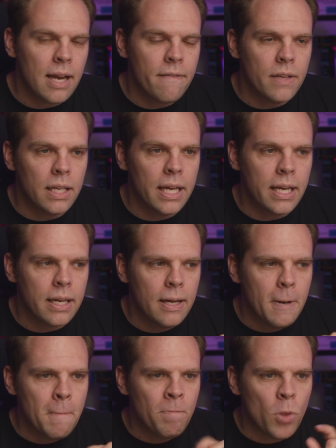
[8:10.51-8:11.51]
I feel like
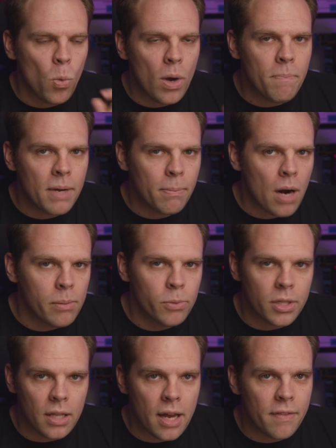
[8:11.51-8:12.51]
the one big problem
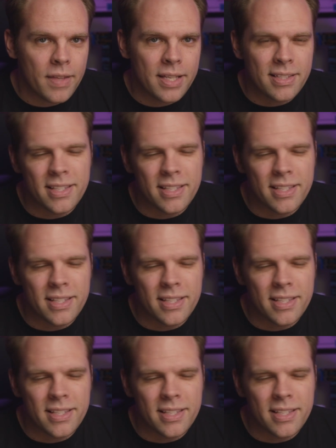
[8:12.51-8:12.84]
with a lot of these,